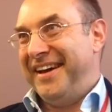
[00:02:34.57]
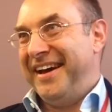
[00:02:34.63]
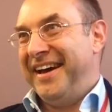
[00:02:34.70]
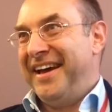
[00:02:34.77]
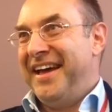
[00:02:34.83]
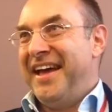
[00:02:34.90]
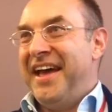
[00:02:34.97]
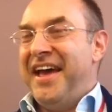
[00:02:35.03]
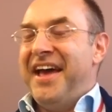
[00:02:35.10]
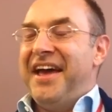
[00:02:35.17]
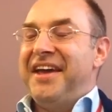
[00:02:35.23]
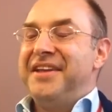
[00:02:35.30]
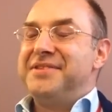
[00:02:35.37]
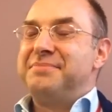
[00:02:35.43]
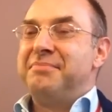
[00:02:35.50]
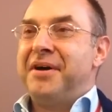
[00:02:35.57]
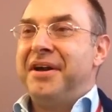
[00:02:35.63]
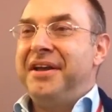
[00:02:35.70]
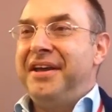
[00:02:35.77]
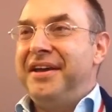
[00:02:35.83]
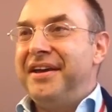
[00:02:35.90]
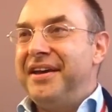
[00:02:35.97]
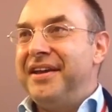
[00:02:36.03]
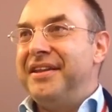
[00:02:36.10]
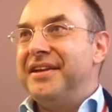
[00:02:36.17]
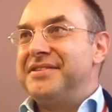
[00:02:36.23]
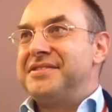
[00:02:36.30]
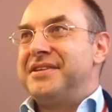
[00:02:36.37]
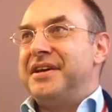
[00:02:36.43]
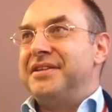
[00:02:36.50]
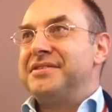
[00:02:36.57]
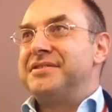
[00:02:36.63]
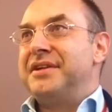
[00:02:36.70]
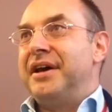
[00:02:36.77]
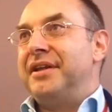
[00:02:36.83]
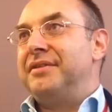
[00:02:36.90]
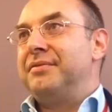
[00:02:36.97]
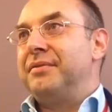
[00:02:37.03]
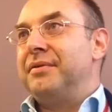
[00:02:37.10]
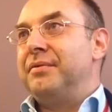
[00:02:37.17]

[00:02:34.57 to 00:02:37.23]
it is money in that sense that